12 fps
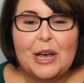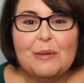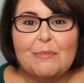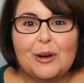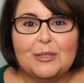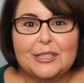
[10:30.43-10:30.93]

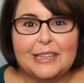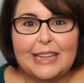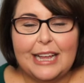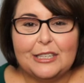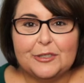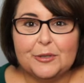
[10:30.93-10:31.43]
Most
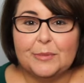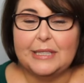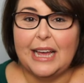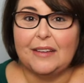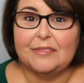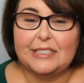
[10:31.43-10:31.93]
classrooms
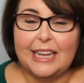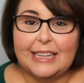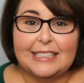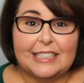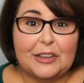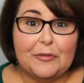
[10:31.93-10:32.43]
have
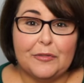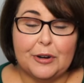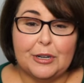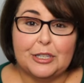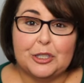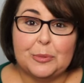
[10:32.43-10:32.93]
desks and
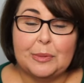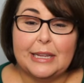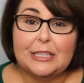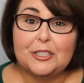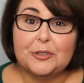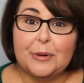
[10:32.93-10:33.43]
furniture
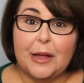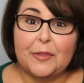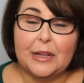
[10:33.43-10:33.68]
placed throughout